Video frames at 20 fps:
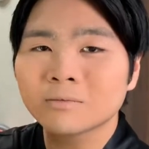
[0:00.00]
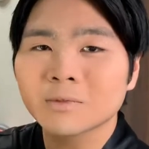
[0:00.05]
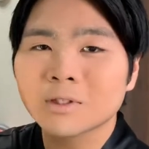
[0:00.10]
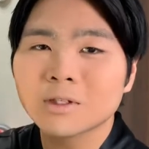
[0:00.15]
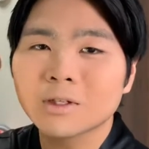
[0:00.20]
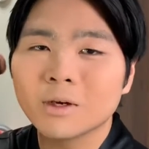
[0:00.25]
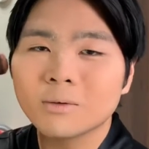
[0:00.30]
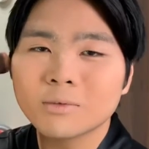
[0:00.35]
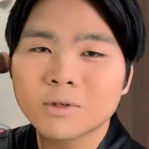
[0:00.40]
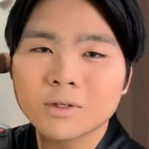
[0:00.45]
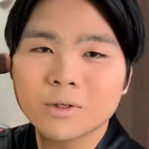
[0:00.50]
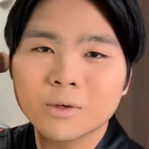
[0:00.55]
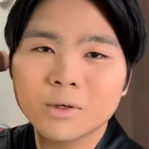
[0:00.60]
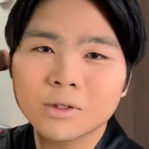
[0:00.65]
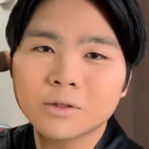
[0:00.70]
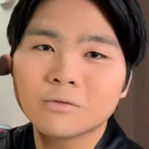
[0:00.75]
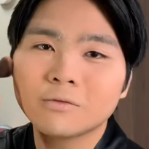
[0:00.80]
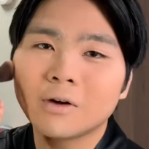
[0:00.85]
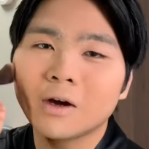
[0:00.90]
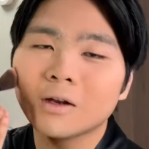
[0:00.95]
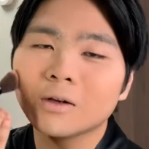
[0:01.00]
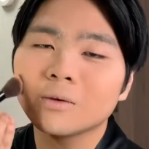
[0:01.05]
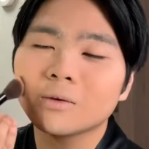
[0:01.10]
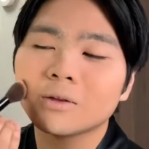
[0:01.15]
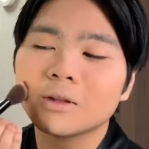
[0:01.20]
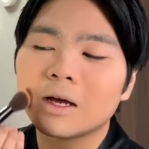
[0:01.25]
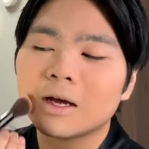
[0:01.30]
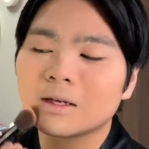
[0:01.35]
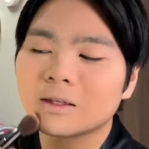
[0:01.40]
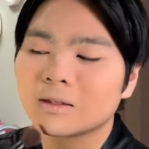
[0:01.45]
So I'm just going to follow
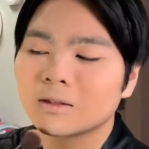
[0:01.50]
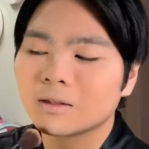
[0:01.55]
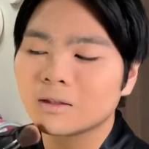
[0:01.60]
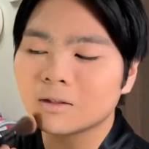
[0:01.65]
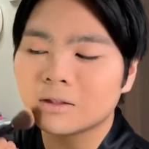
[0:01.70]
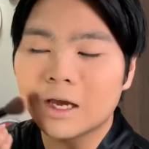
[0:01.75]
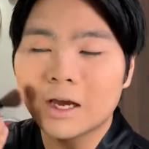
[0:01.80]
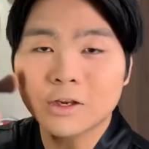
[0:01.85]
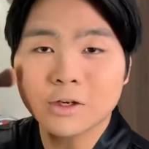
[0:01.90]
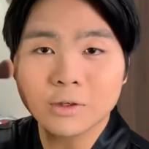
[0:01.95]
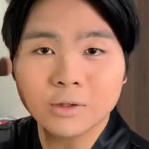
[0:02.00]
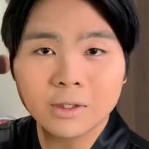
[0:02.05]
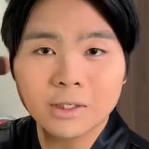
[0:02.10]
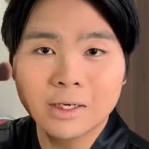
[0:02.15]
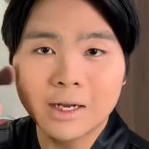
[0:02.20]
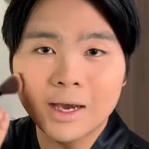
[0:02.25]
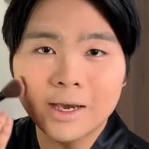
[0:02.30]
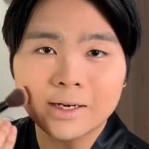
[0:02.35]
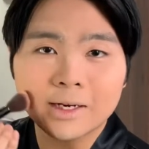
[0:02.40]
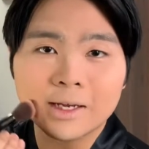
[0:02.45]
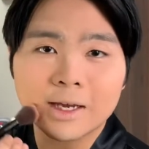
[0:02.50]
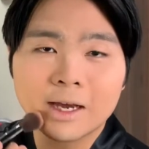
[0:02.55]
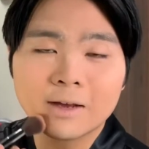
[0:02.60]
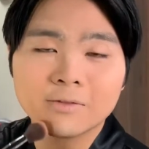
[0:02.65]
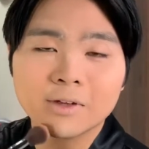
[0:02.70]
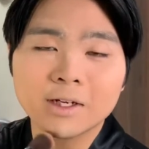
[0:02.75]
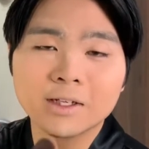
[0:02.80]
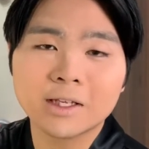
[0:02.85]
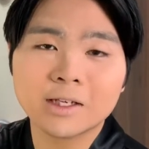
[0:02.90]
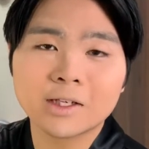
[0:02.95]
that natural line I have
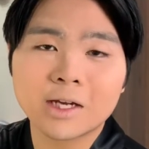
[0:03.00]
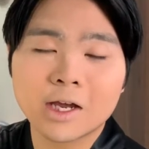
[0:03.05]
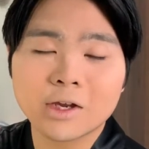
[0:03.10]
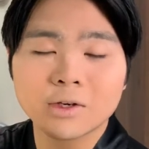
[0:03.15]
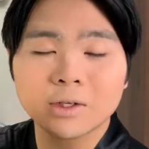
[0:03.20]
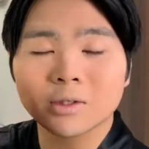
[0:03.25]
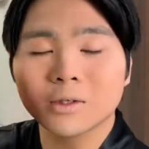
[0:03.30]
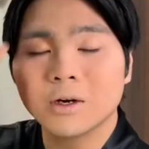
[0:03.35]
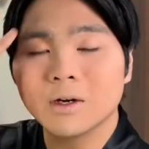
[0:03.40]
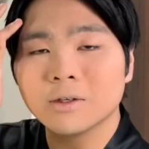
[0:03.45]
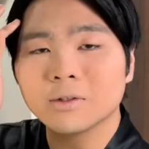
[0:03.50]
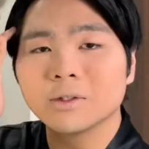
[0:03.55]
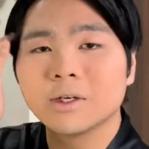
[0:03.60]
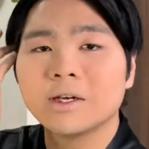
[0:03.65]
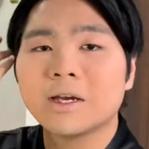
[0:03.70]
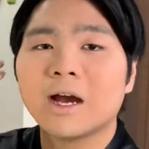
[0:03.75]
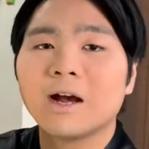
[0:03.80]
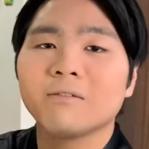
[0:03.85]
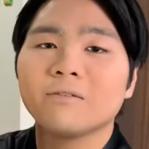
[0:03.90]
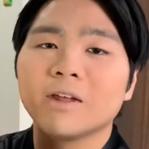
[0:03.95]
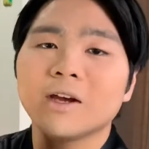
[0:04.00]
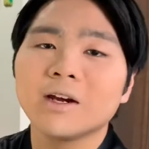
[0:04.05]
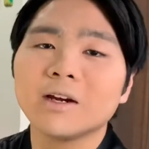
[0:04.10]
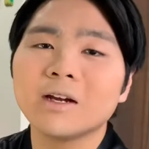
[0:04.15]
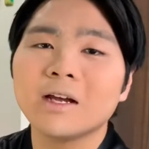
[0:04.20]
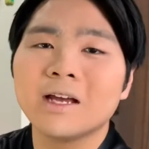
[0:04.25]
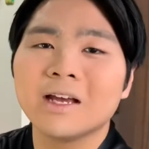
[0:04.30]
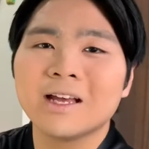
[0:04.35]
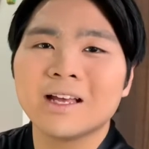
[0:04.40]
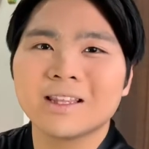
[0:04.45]
there, that natural contour I have there.
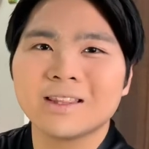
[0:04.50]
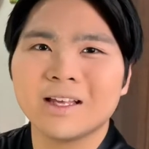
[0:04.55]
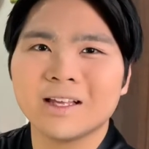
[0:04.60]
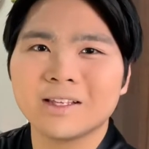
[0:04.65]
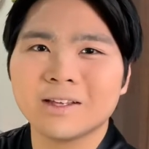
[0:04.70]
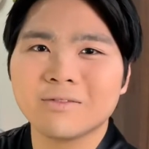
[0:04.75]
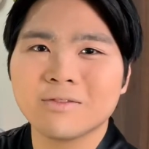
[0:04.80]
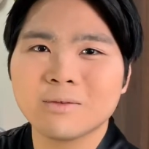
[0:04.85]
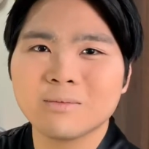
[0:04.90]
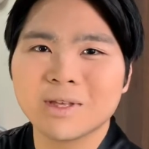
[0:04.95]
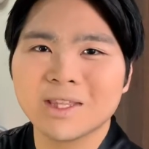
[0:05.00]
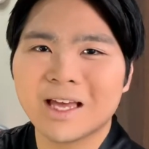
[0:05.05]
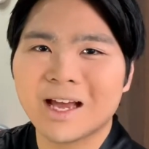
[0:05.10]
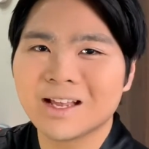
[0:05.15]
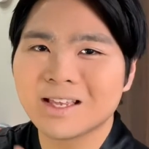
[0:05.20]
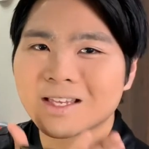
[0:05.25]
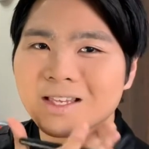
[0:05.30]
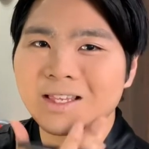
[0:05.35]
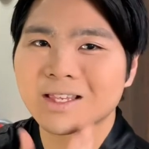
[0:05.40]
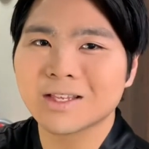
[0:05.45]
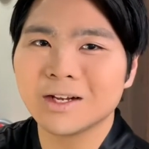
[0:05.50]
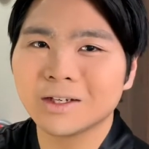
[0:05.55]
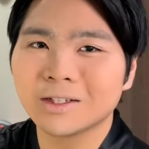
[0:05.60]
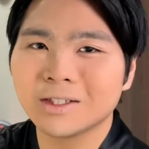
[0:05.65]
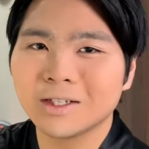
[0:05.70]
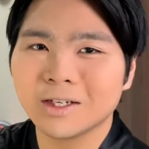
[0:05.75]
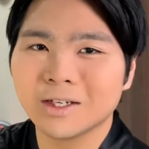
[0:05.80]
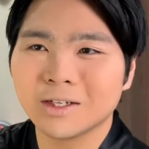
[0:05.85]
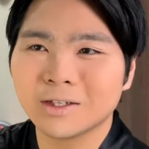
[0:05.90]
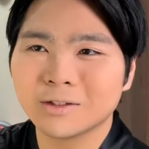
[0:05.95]
That gives me that
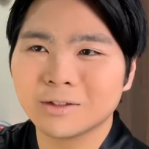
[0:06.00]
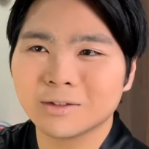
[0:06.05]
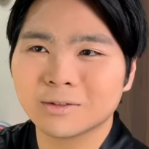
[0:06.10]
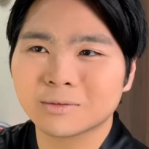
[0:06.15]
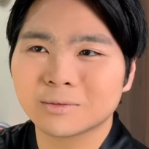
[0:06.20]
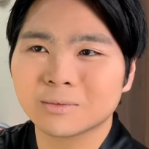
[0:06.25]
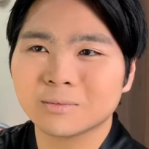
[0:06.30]
sucked in